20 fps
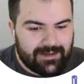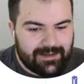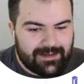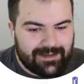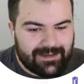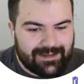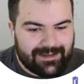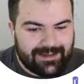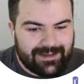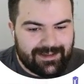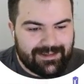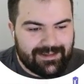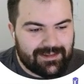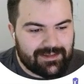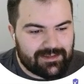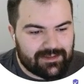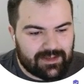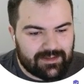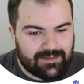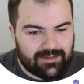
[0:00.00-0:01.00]
and then the
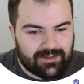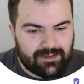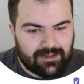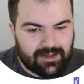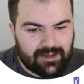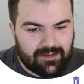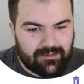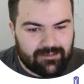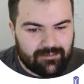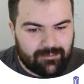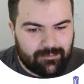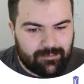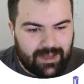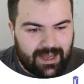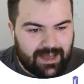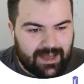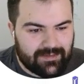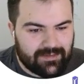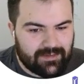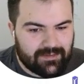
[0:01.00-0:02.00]
translator
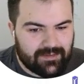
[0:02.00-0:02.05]
passes